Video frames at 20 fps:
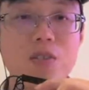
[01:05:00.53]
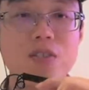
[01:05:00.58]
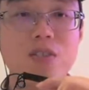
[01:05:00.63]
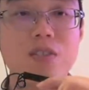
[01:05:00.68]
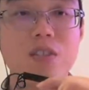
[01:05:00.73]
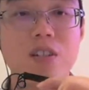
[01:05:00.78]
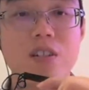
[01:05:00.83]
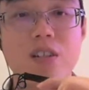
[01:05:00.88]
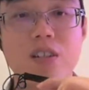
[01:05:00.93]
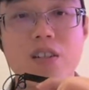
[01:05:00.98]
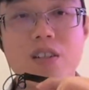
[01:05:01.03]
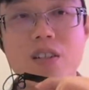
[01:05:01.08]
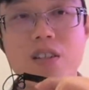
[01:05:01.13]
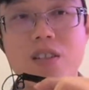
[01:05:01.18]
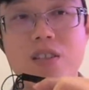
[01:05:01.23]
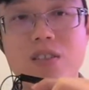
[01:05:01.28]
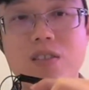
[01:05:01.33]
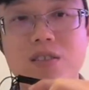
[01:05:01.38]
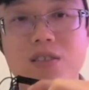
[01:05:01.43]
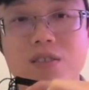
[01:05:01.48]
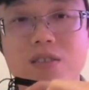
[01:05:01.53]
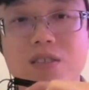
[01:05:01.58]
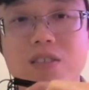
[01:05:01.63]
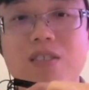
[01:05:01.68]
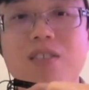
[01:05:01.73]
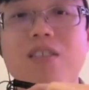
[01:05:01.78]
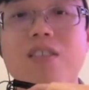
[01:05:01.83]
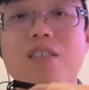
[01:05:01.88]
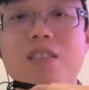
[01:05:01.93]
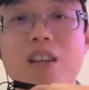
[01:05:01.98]
would say
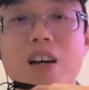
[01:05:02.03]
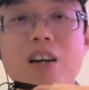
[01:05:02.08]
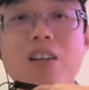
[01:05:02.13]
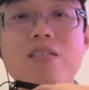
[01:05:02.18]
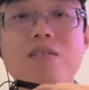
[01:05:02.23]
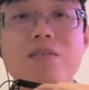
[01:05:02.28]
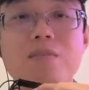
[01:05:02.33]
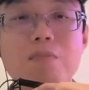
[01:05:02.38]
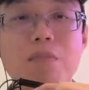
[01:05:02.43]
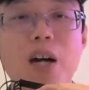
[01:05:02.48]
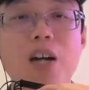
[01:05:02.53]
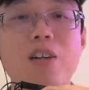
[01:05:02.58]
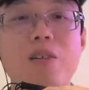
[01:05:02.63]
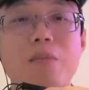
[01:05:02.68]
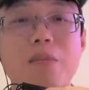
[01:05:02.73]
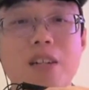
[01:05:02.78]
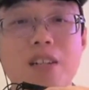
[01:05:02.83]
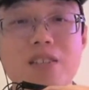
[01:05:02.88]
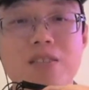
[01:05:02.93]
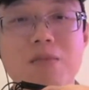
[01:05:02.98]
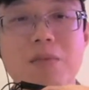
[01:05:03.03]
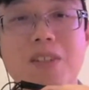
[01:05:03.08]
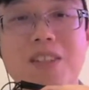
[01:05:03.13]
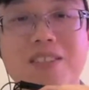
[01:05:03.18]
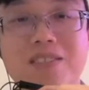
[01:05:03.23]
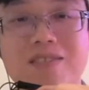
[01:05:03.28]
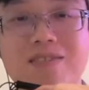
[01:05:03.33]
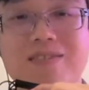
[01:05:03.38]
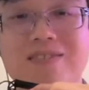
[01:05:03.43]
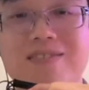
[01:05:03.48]
that biomass one.